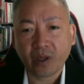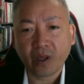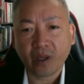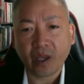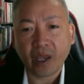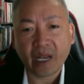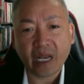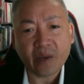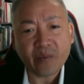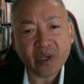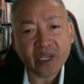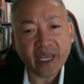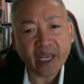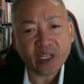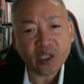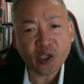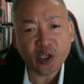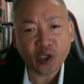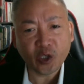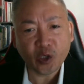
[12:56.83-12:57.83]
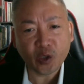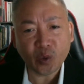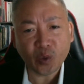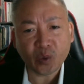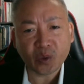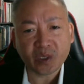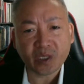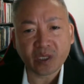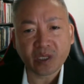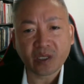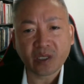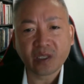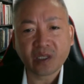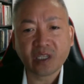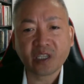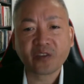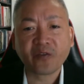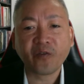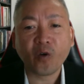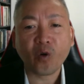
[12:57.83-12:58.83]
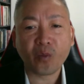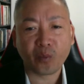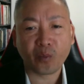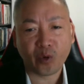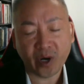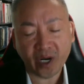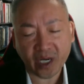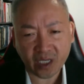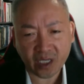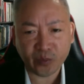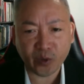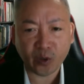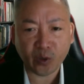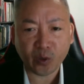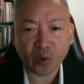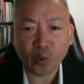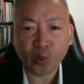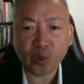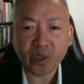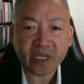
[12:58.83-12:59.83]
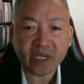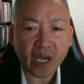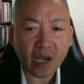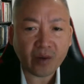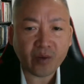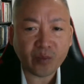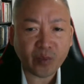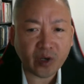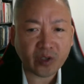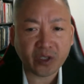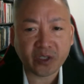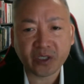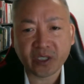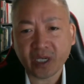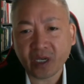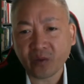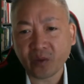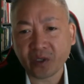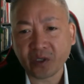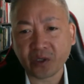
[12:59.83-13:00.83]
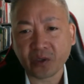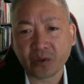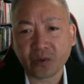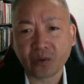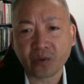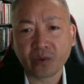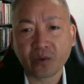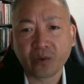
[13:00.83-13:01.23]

And I began to use this four principle, which I'm about to share with you,